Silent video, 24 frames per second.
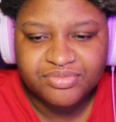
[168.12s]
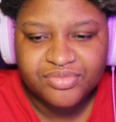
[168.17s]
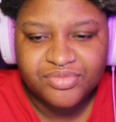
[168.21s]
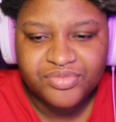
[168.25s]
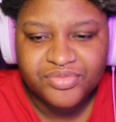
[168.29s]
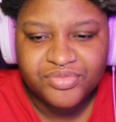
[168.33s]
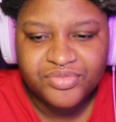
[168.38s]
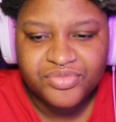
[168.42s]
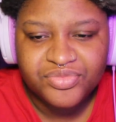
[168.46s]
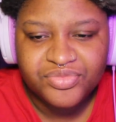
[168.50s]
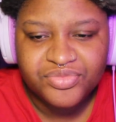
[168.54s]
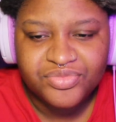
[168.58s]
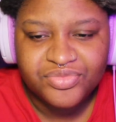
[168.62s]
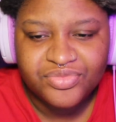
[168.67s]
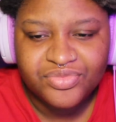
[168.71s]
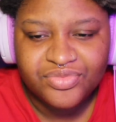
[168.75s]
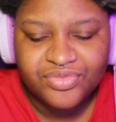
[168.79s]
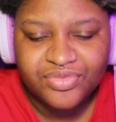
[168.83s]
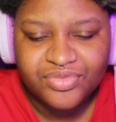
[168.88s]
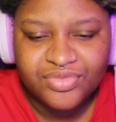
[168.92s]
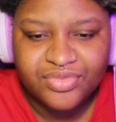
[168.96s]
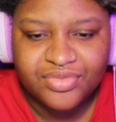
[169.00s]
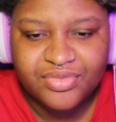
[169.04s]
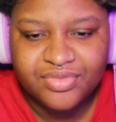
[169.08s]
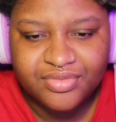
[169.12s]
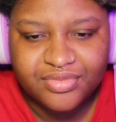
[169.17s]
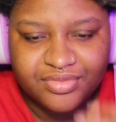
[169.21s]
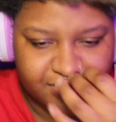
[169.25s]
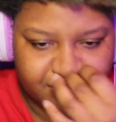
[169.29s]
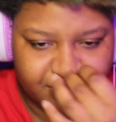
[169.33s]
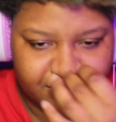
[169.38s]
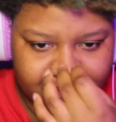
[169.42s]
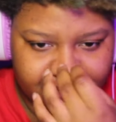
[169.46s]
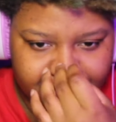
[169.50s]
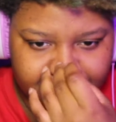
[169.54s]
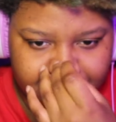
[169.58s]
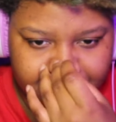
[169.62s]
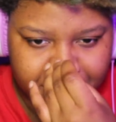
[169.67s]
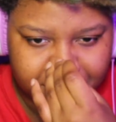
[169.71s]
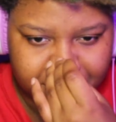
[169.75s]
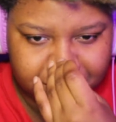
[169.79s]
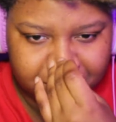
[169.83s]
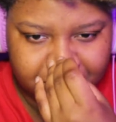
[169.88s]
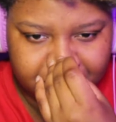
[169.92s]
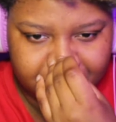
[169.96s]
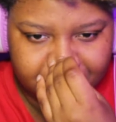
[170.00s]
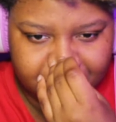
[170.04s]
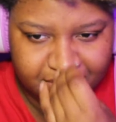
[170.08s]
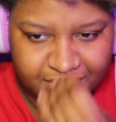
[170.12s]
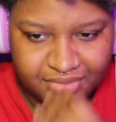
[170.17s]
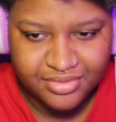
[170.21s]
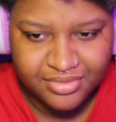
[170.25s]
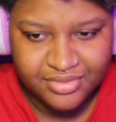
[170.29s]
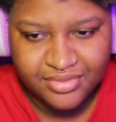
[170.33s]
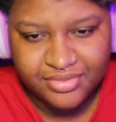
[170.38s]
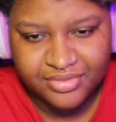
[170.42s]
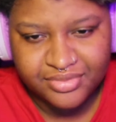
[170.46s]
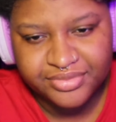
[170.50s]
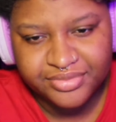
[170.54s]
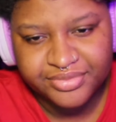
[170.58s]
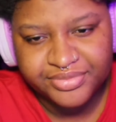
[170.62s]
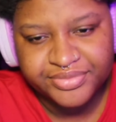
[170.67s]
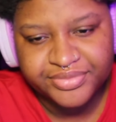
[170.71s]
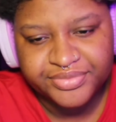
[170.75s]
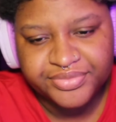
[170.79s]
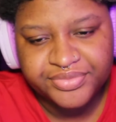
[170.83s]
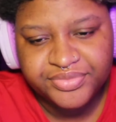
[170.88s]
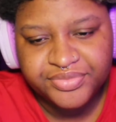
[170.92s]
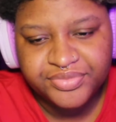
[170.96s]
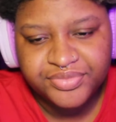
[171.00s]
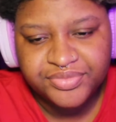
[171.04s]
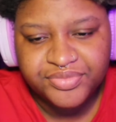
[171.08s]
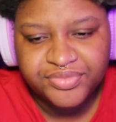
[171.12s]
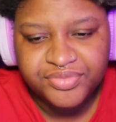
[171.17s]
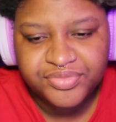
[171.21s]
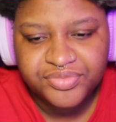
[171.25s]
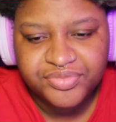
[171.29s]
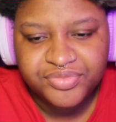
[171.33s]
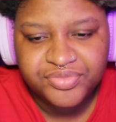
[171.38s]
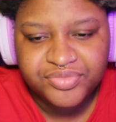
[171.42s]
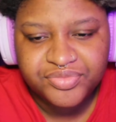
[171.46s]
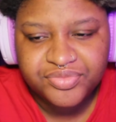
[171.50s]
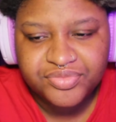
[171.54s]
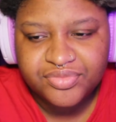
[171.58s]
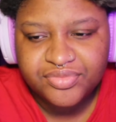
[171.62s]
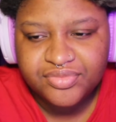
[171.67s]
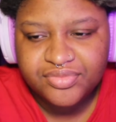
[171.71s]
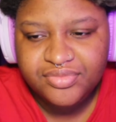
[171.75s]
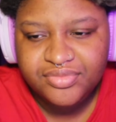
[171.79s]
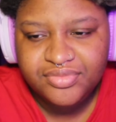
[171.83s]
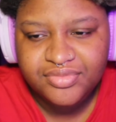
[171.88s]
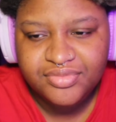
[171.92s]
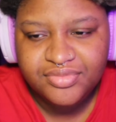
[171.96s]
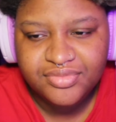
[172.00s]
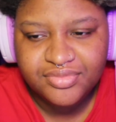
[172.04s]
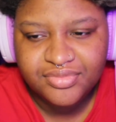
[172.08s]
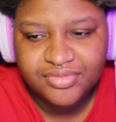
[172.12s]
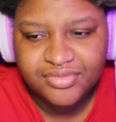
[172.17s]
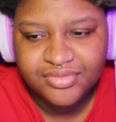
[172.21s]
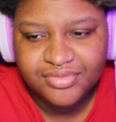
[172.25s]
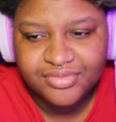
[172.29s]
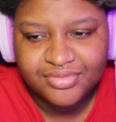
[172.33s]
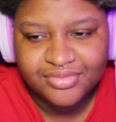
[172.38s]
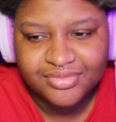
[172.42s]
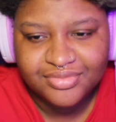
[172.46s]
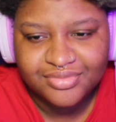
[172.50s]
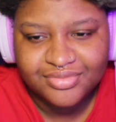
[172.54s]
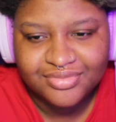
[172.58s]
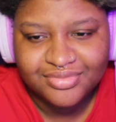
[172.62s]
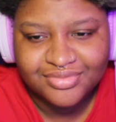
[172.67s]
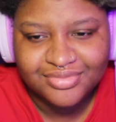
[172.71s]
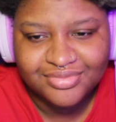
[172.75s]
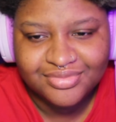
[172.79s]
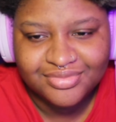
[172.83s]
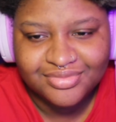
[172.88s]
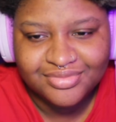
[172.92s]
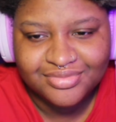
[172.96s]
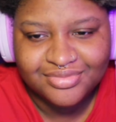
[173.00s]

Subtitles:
Nobody speaks.